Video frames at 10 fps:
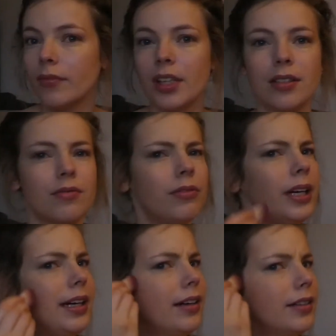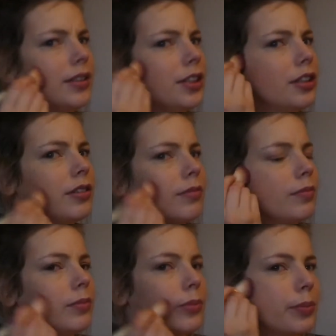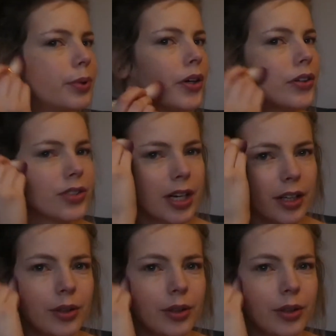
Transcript: It's really hard to do bronzer